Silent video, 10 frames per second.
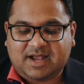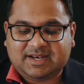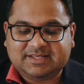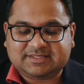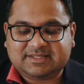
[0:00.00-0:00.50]
and
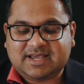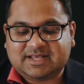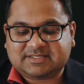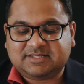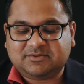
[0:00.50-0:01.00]
his
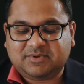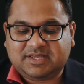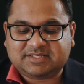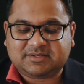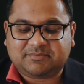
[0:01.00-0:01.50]
nasty
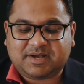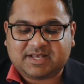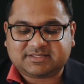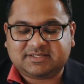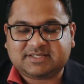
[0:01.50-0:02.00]
ways to
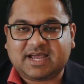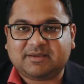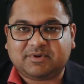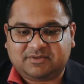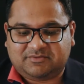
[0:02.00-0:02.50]
pass the time
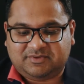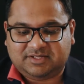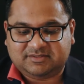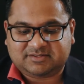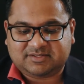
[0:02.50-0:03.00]
on the
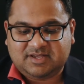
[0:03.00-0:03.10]
fields.